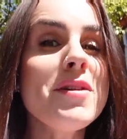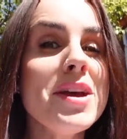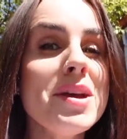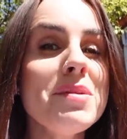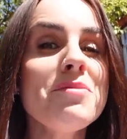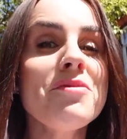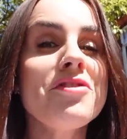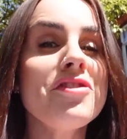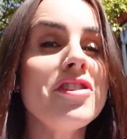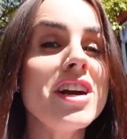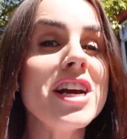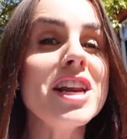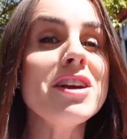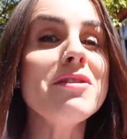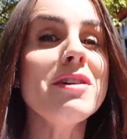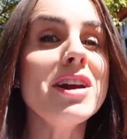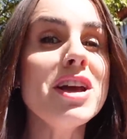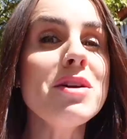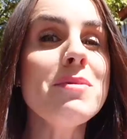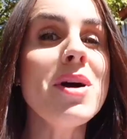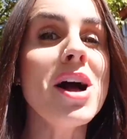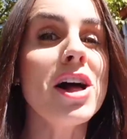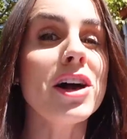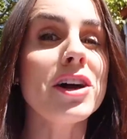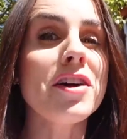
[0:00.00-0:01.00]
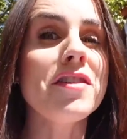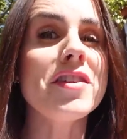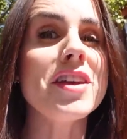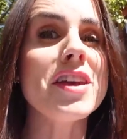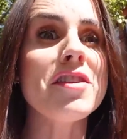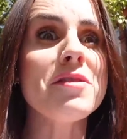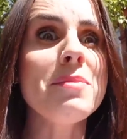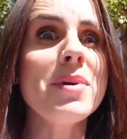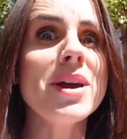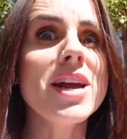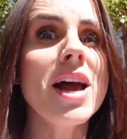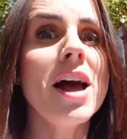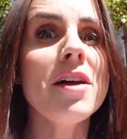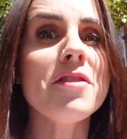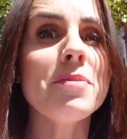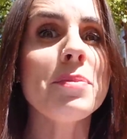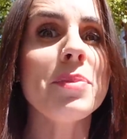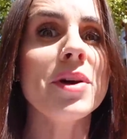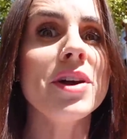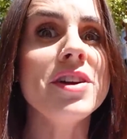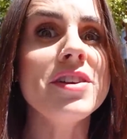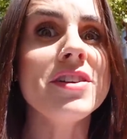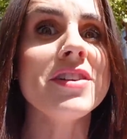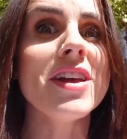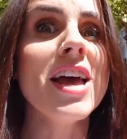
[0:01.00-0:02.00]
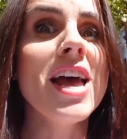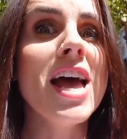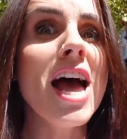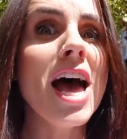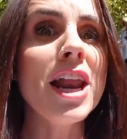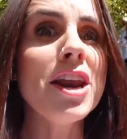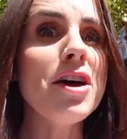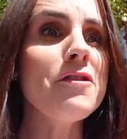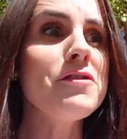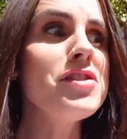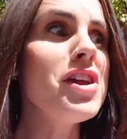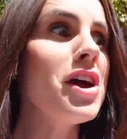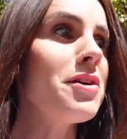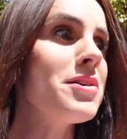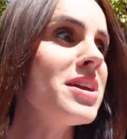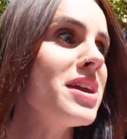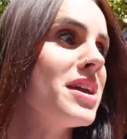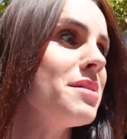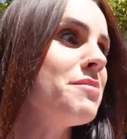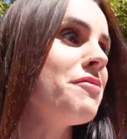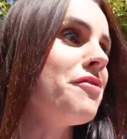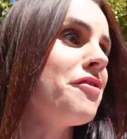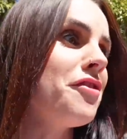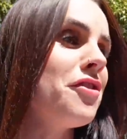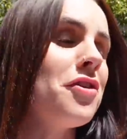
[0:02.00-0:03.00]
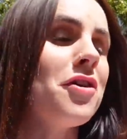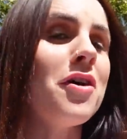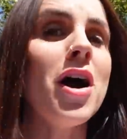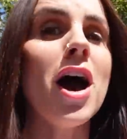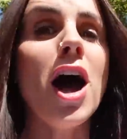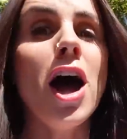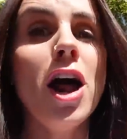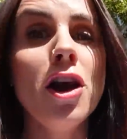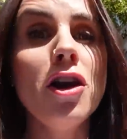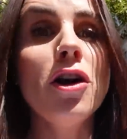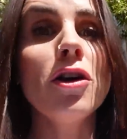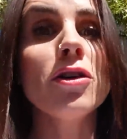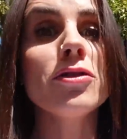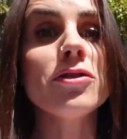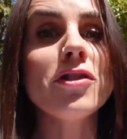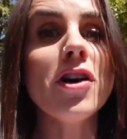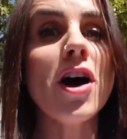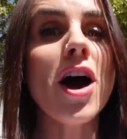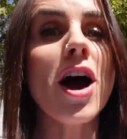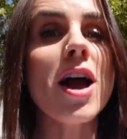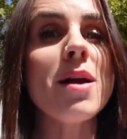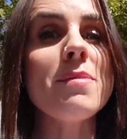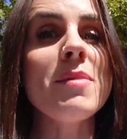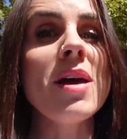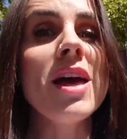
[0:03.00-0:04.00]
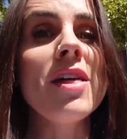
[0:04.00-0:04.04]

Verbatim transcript: him really, really well because he is my husband, and I've known him for a long time.